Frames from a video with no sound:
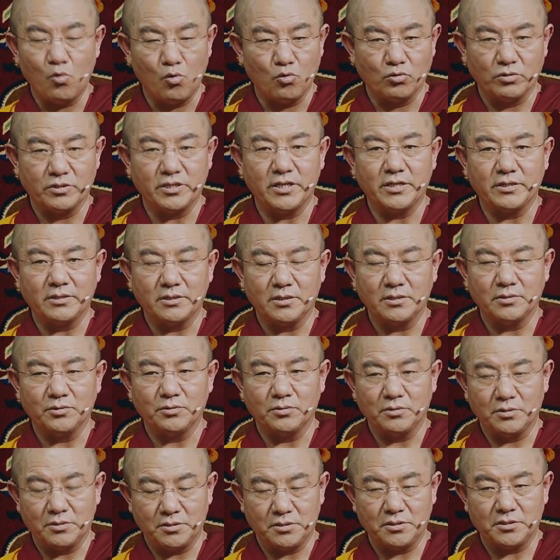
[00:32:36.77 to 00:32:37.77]
heard
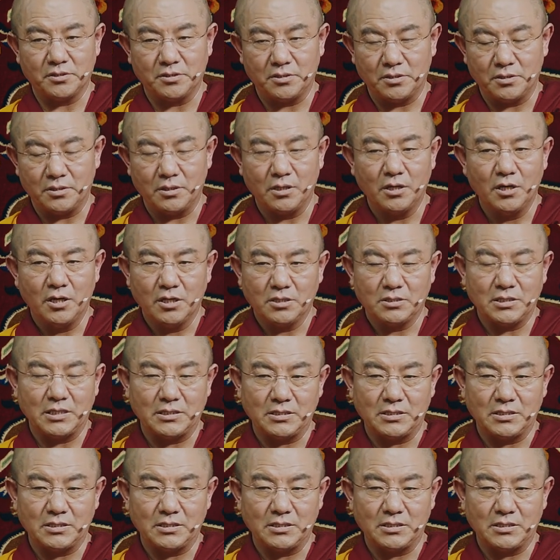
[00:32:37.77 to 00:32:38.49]
and studied the